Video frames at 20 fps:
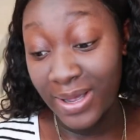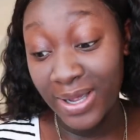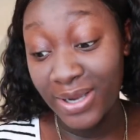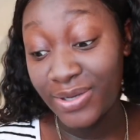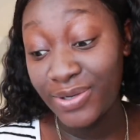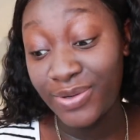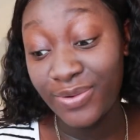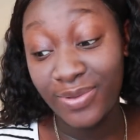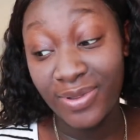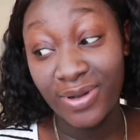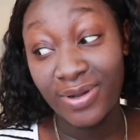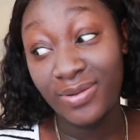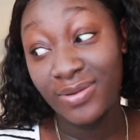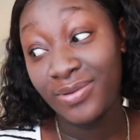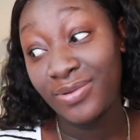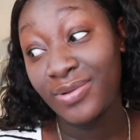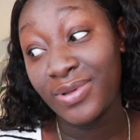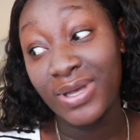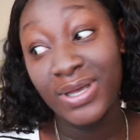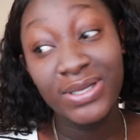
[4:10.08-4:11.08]
I knew that
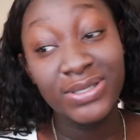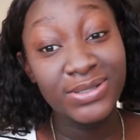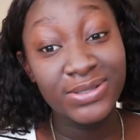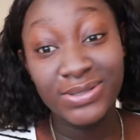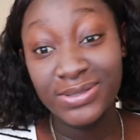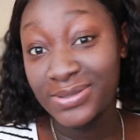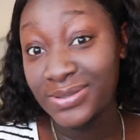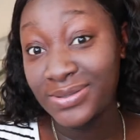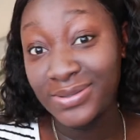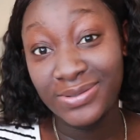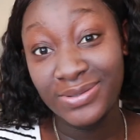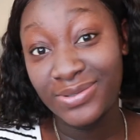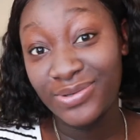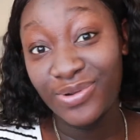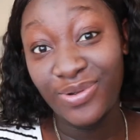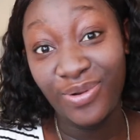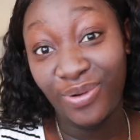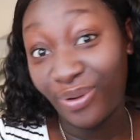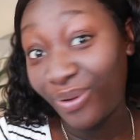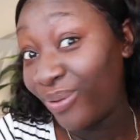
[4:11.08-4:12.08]
you guys, you
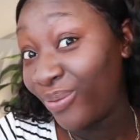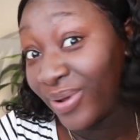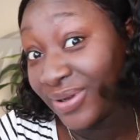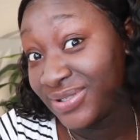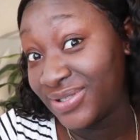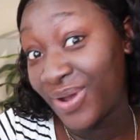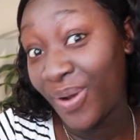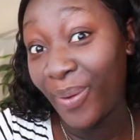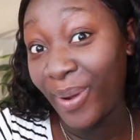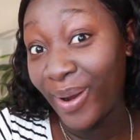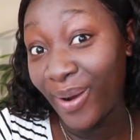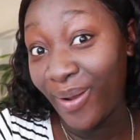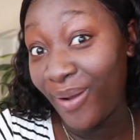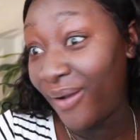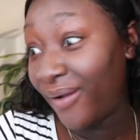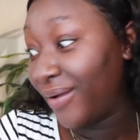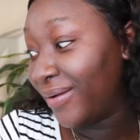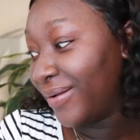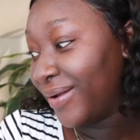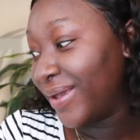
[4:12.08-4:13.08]
don't know what's going
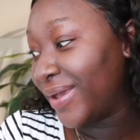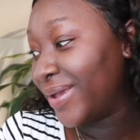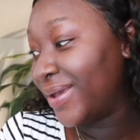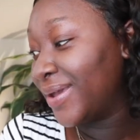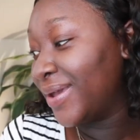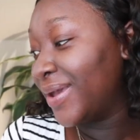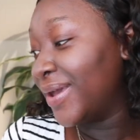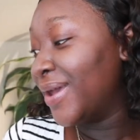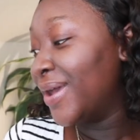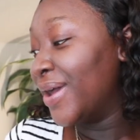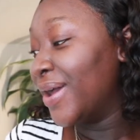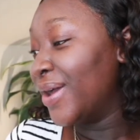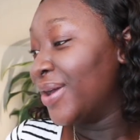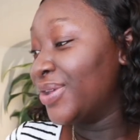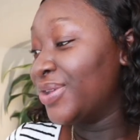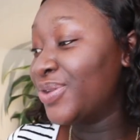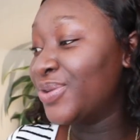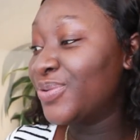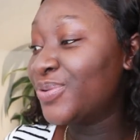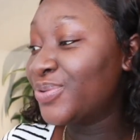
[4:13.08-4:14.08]
on. Like,
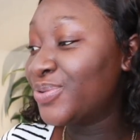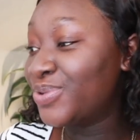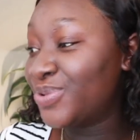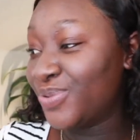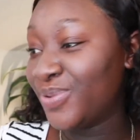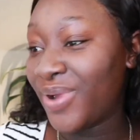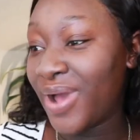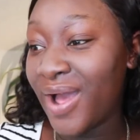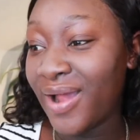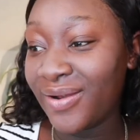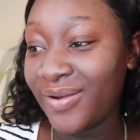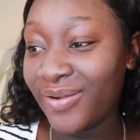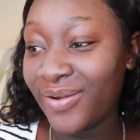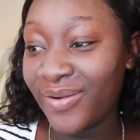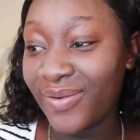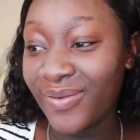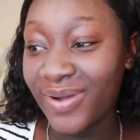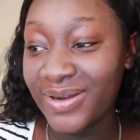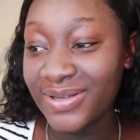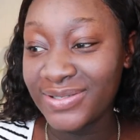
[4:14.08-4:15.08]
you do not
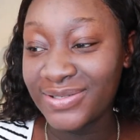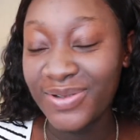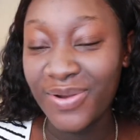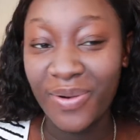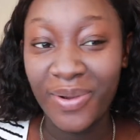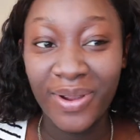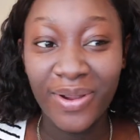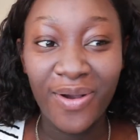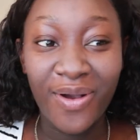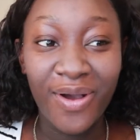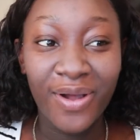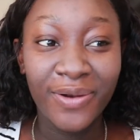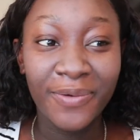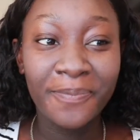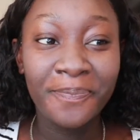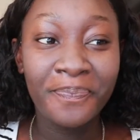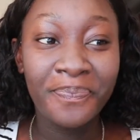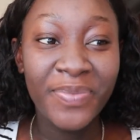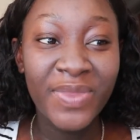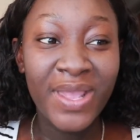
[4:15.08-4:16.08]
know what is going on.
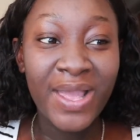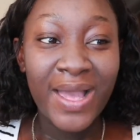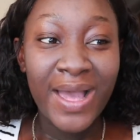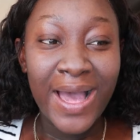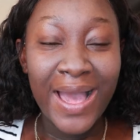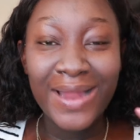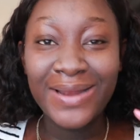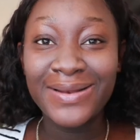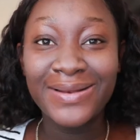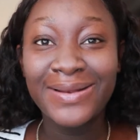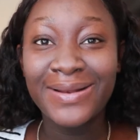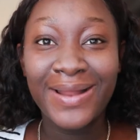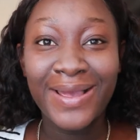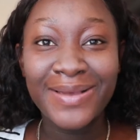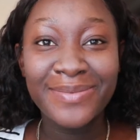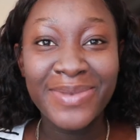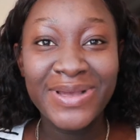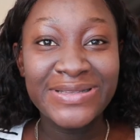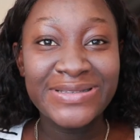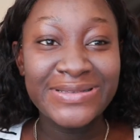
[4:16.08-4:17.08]
I didn't
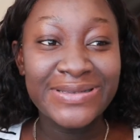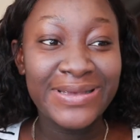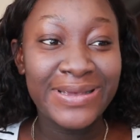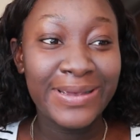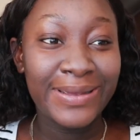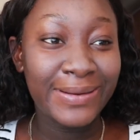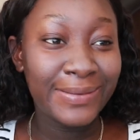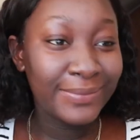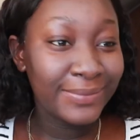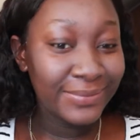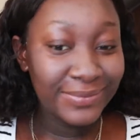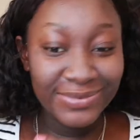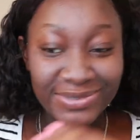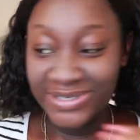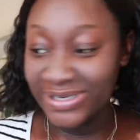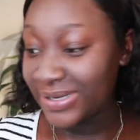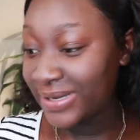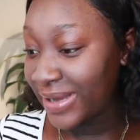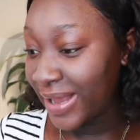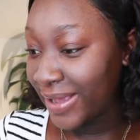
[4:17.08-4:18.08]
like my skin,
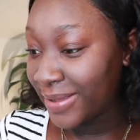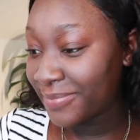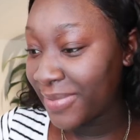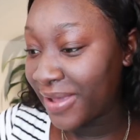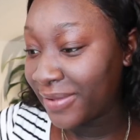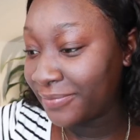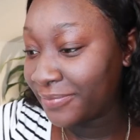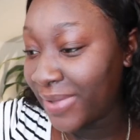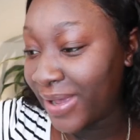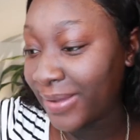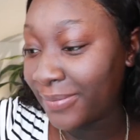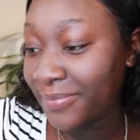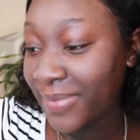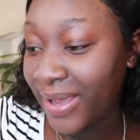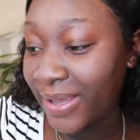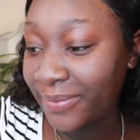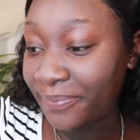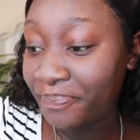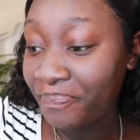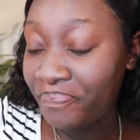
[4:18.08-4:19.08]
didn't like
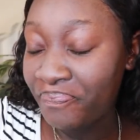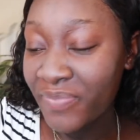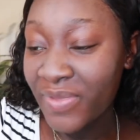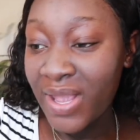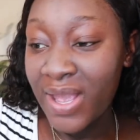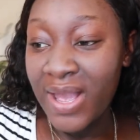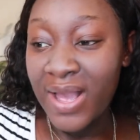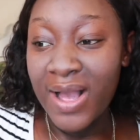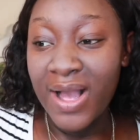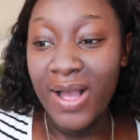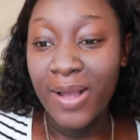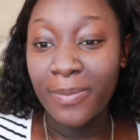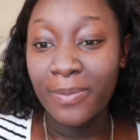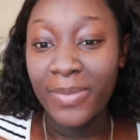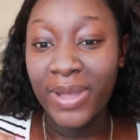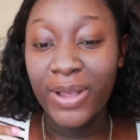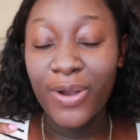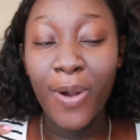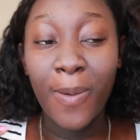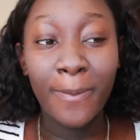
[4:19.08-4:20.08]

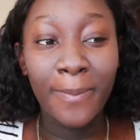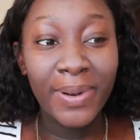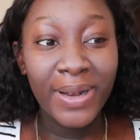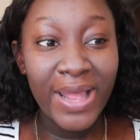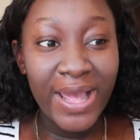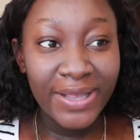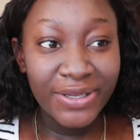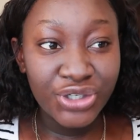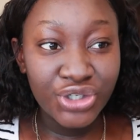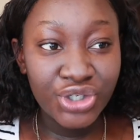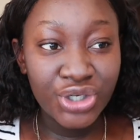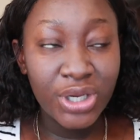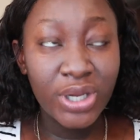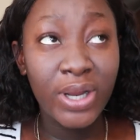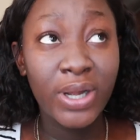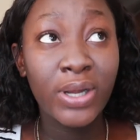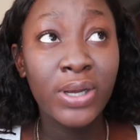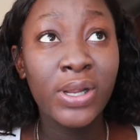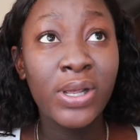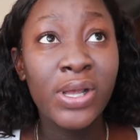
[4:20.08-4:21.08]
my
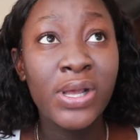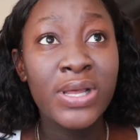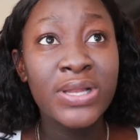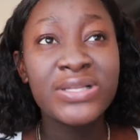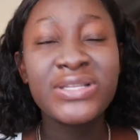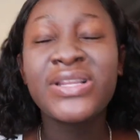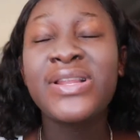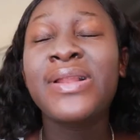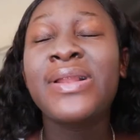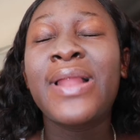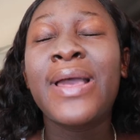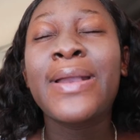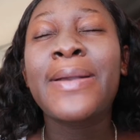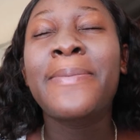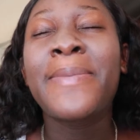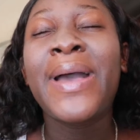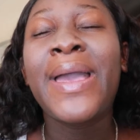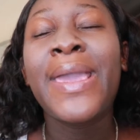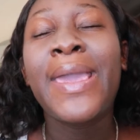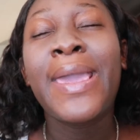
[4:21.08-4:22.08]
complexion, didn't like
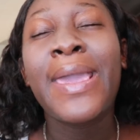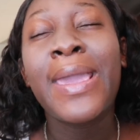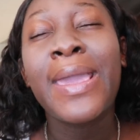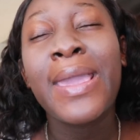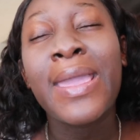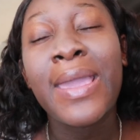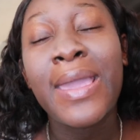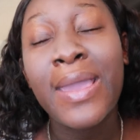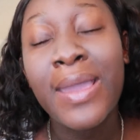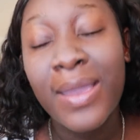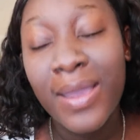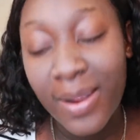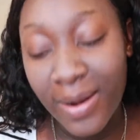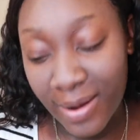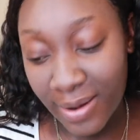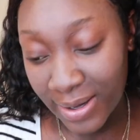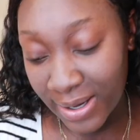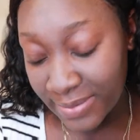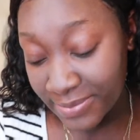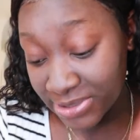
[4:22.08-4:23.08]
my
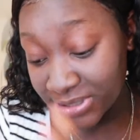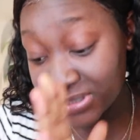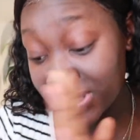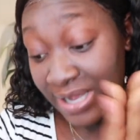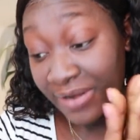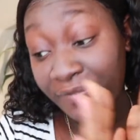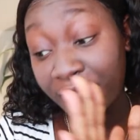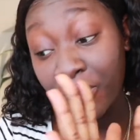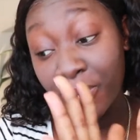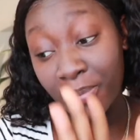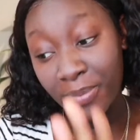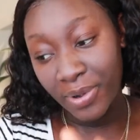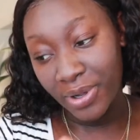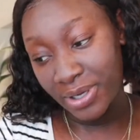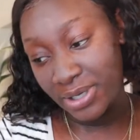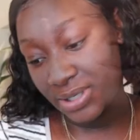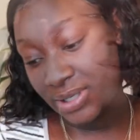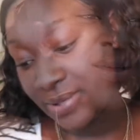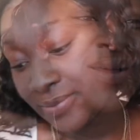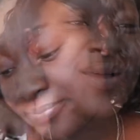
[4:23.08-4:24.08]
hair. Let me start from
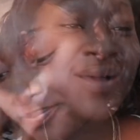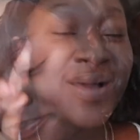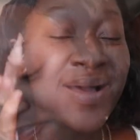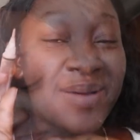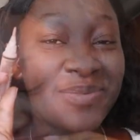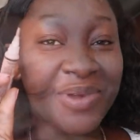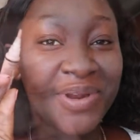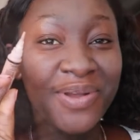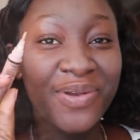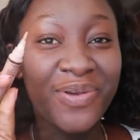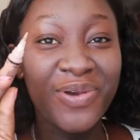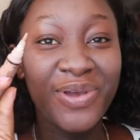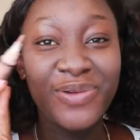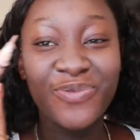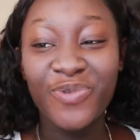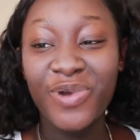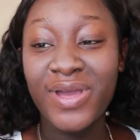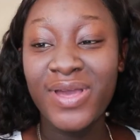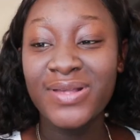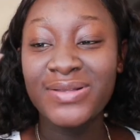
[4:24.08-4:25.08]
body. I'm gonna go
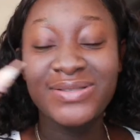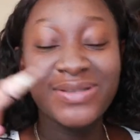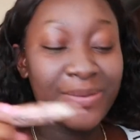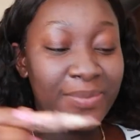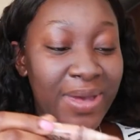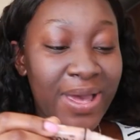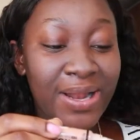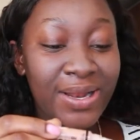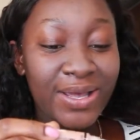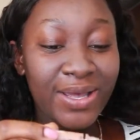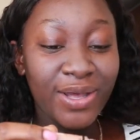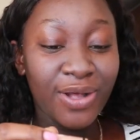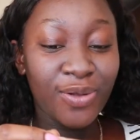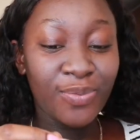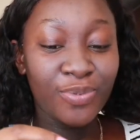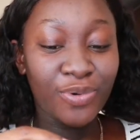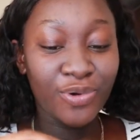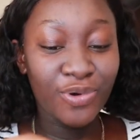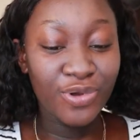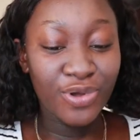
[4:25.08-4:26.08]
in with some LA Girl
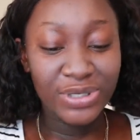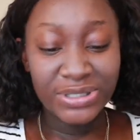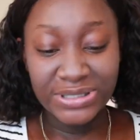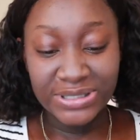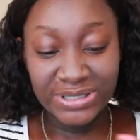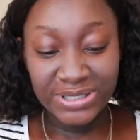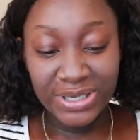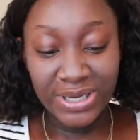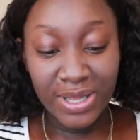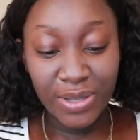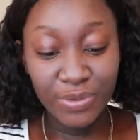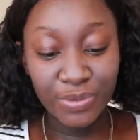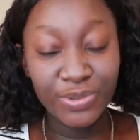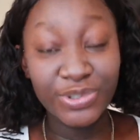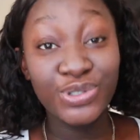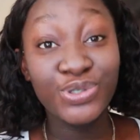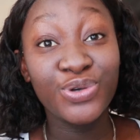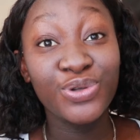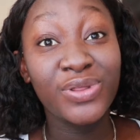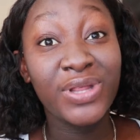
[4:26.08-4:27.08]
Pro Concealer. Oh,
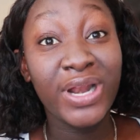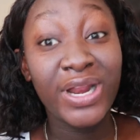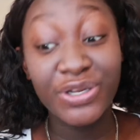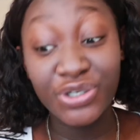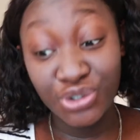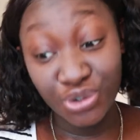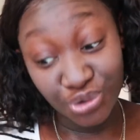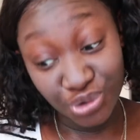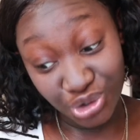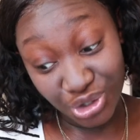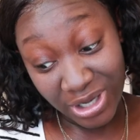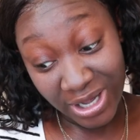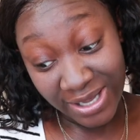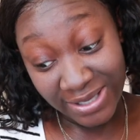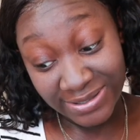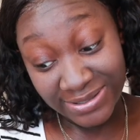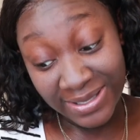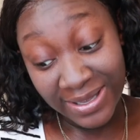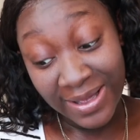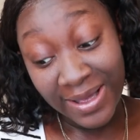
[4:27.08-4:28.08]
it's good that I showed you
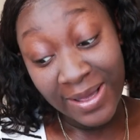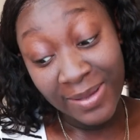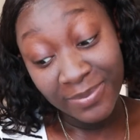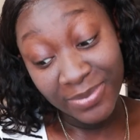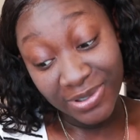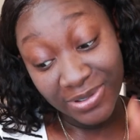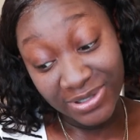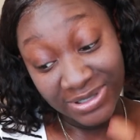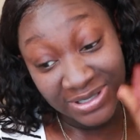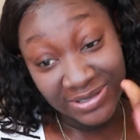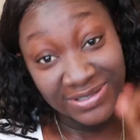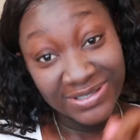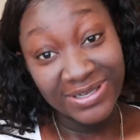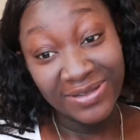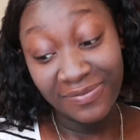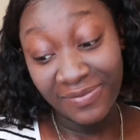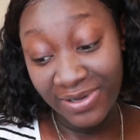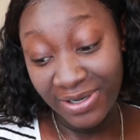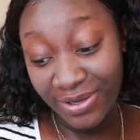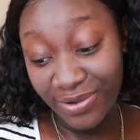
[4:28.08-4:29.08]
guys, because I was
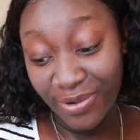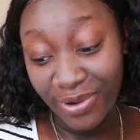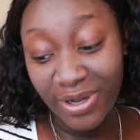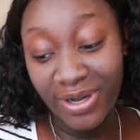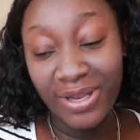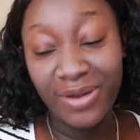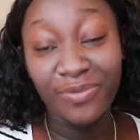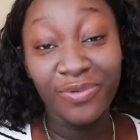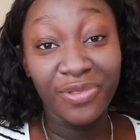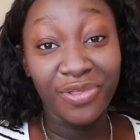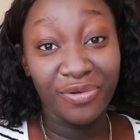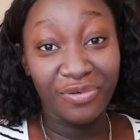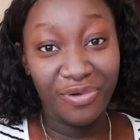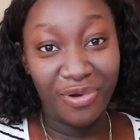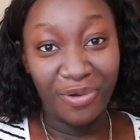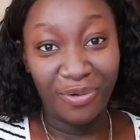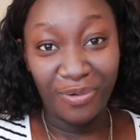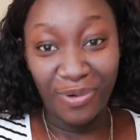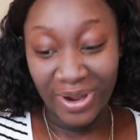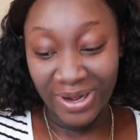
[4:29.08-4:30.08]
definitely going in with the
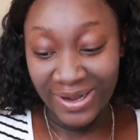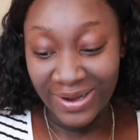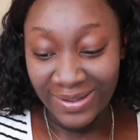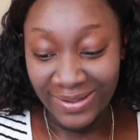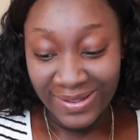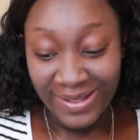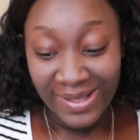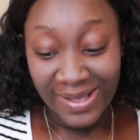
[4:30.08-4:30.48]
wrong one.